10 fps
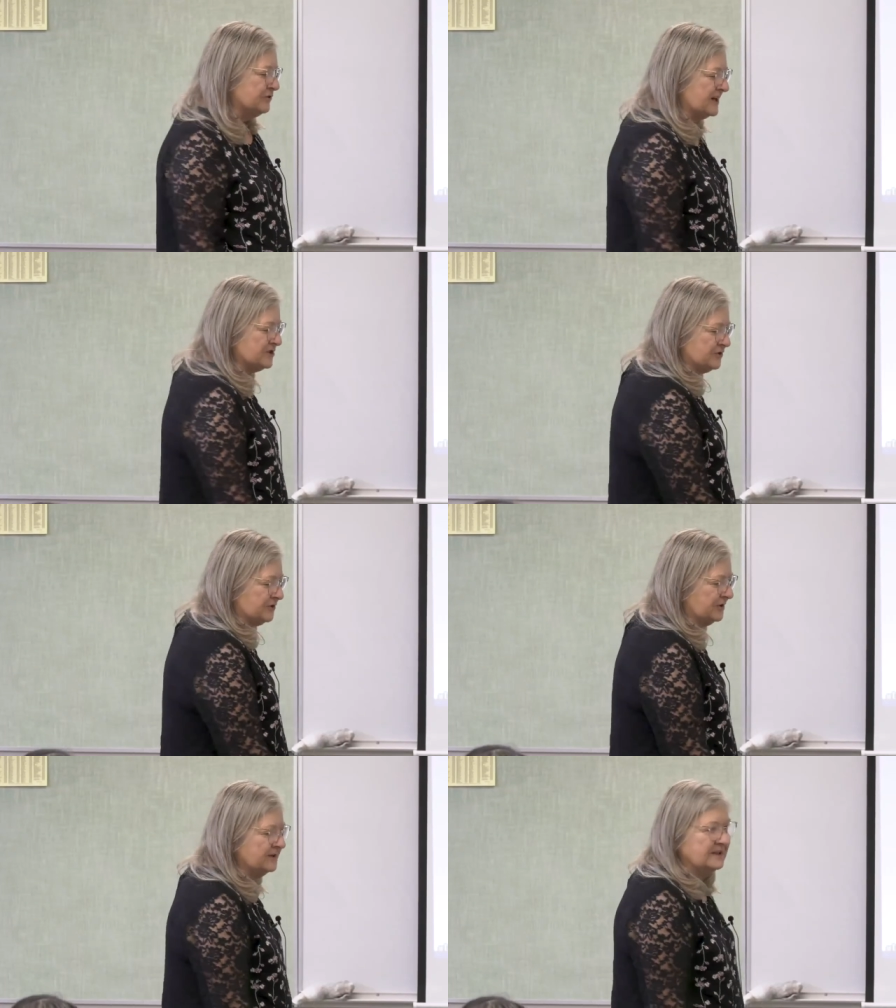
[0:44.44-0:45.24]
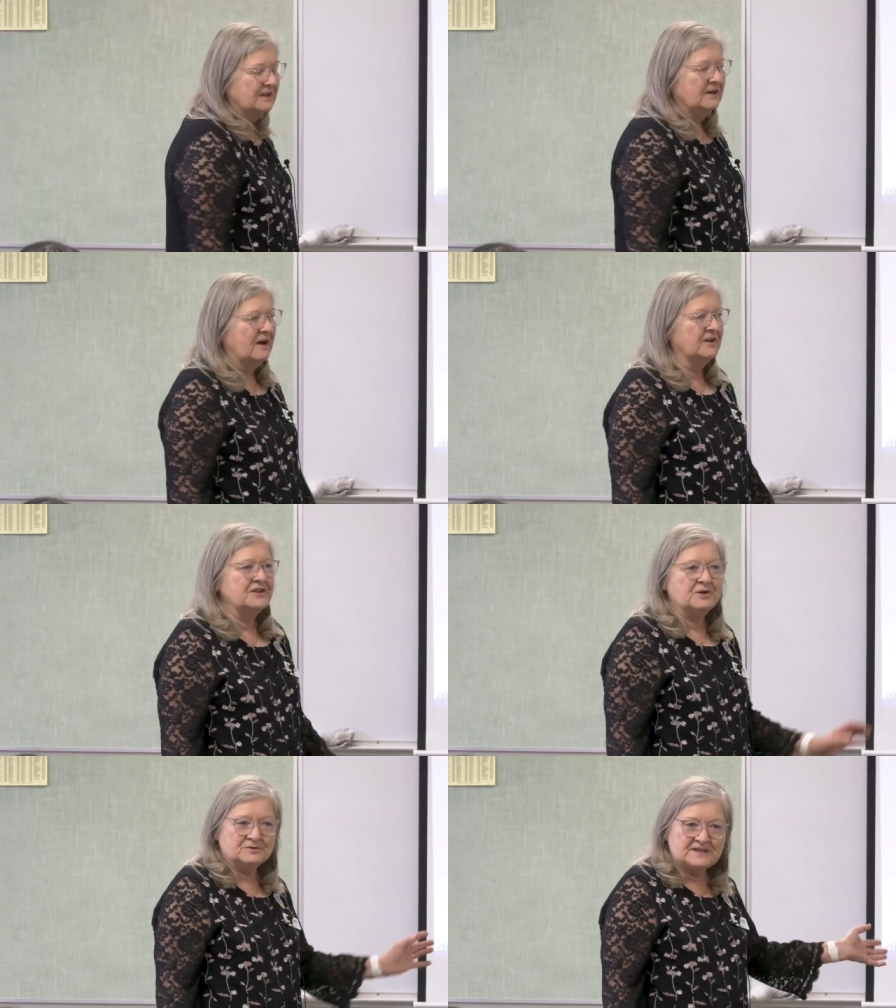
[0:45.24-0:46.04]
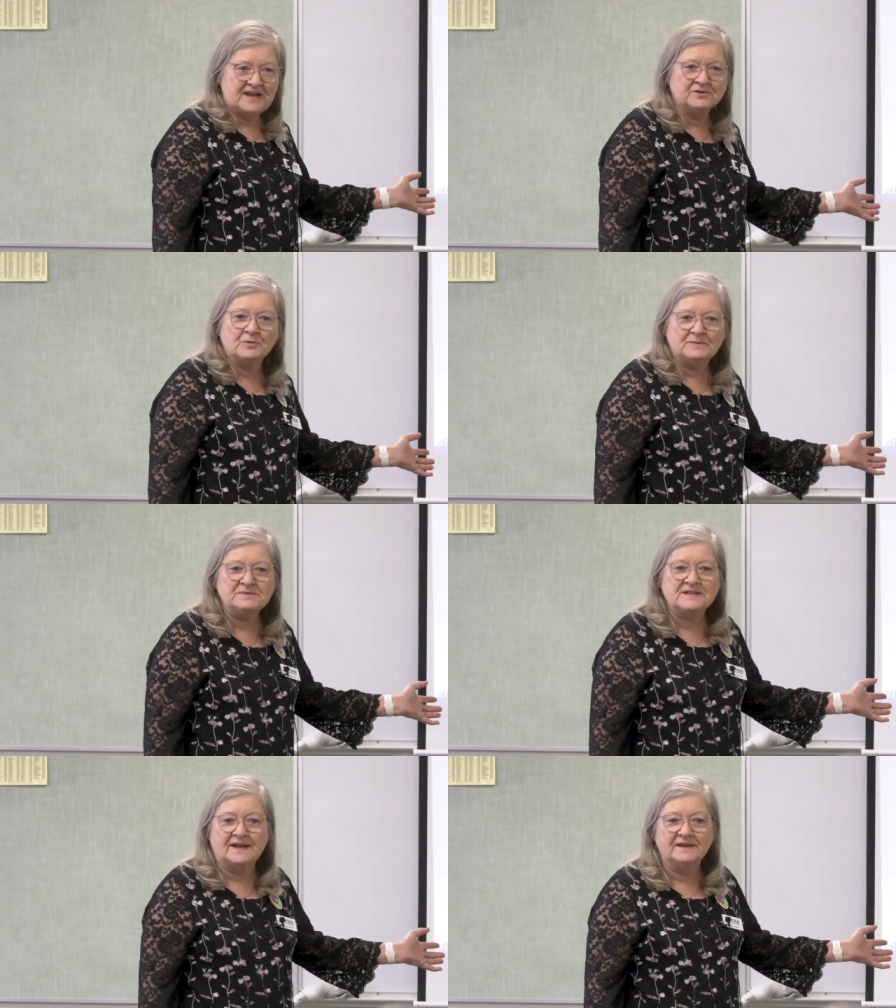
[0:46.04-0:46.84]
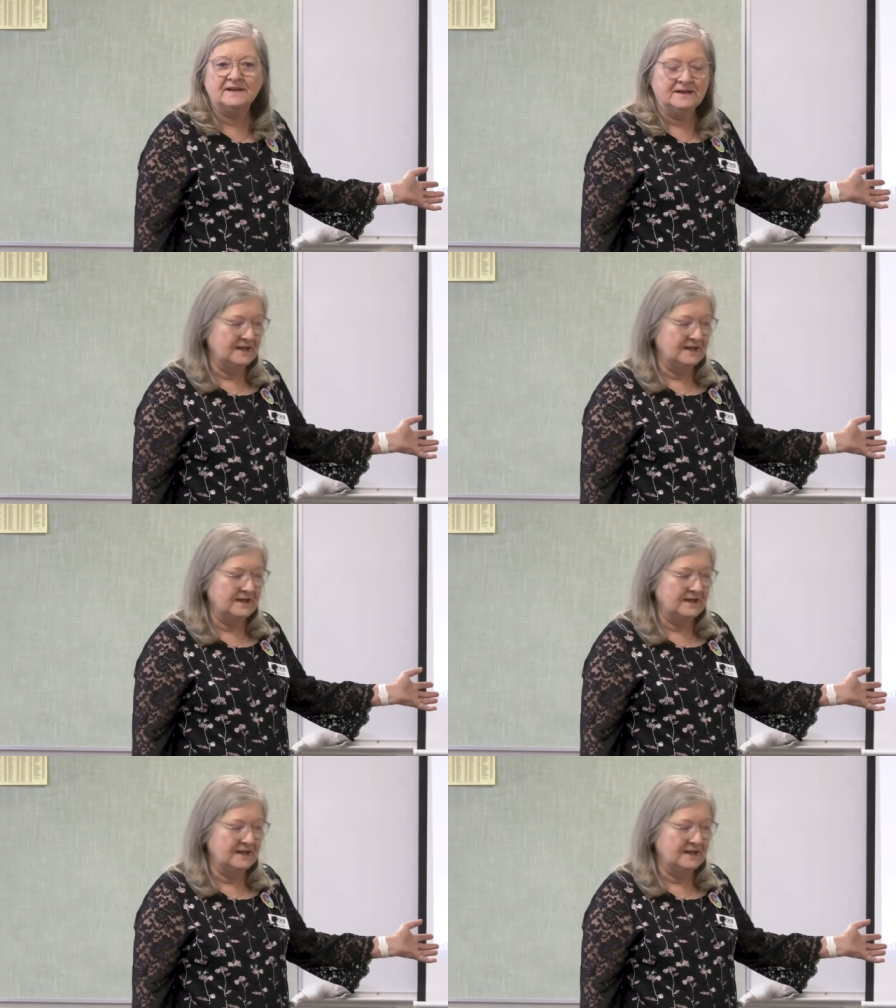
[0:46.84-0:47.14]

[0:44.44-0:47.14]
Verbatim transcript: treasure on the OTAN website.